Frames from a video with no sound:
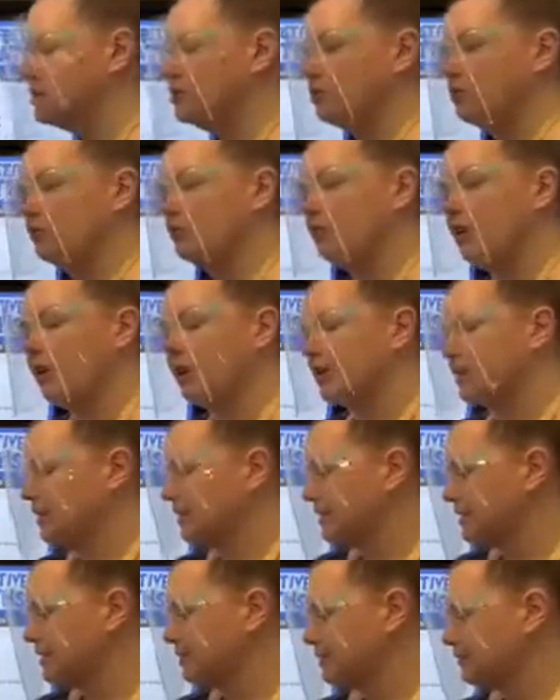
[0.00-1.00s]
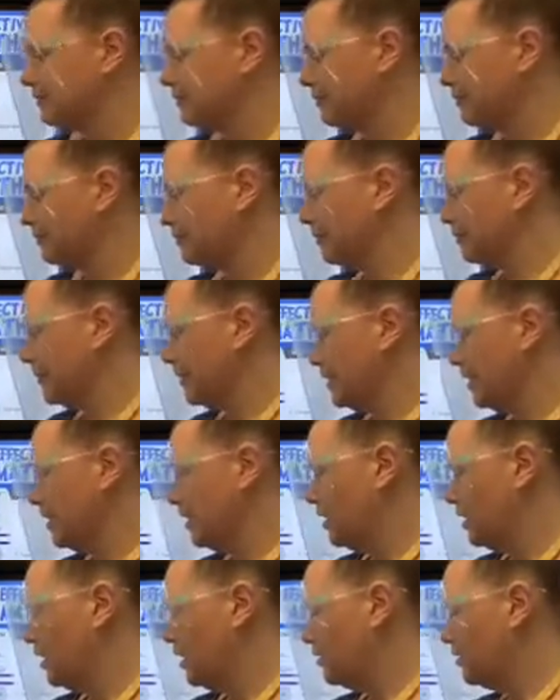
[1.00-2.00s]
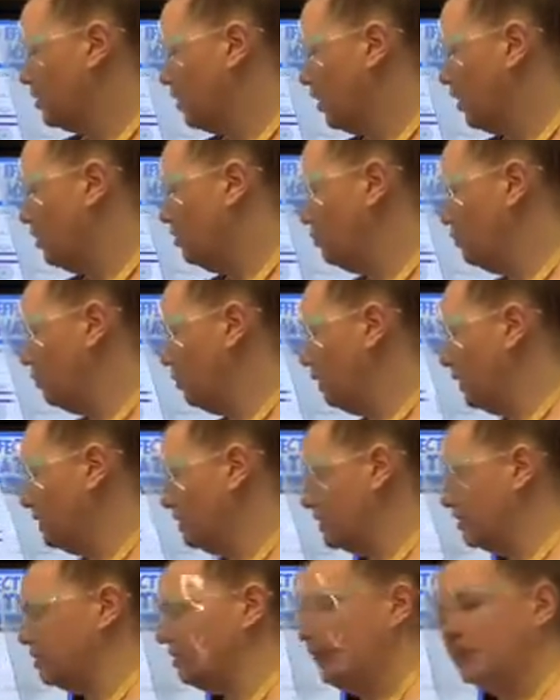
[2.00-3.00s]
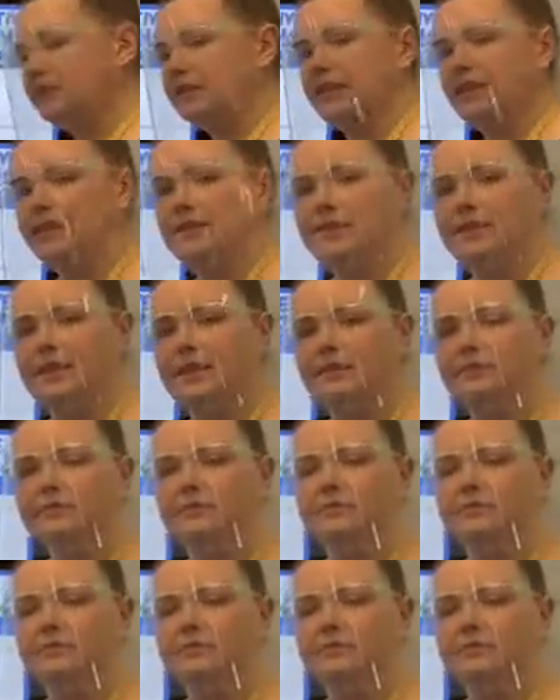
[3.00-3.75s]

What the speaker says: or minus. So what is the correct answer?